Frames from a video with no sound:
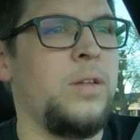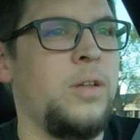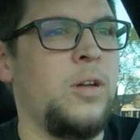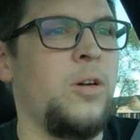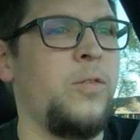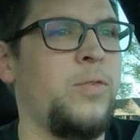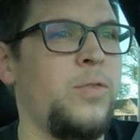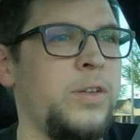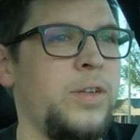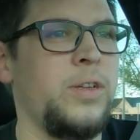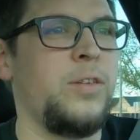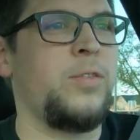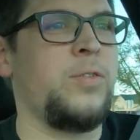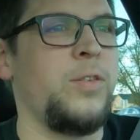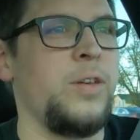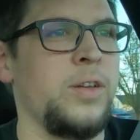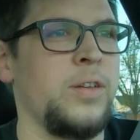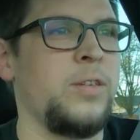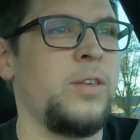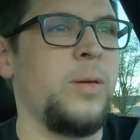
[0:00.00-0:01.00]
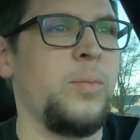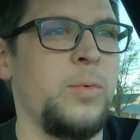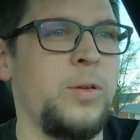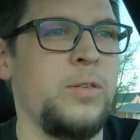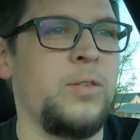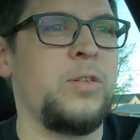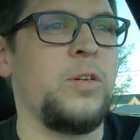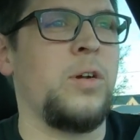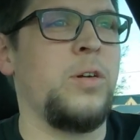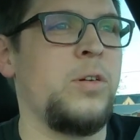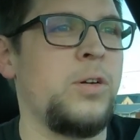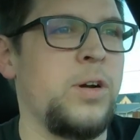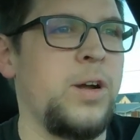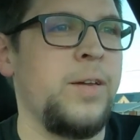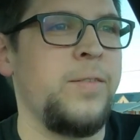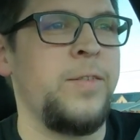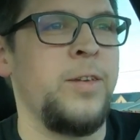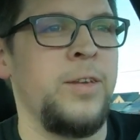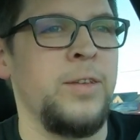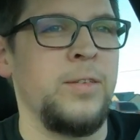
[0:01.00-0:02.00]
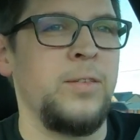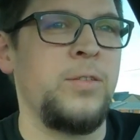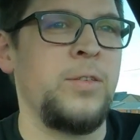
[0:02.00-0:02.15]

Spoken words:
Hopefully it's fixed. I'm going to start driving it,